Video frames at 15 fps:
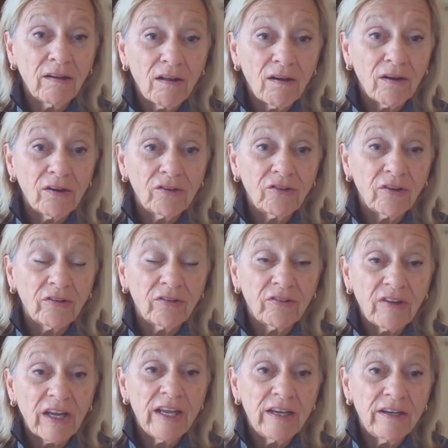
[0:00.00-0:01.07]

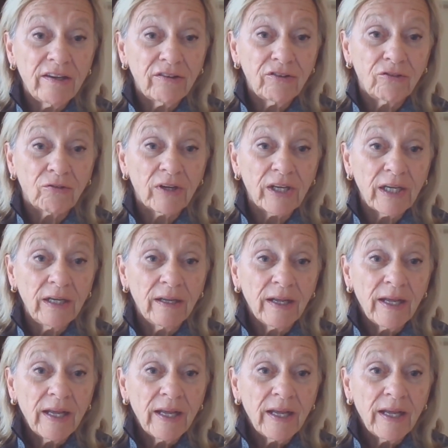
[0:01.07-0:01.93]
largest industry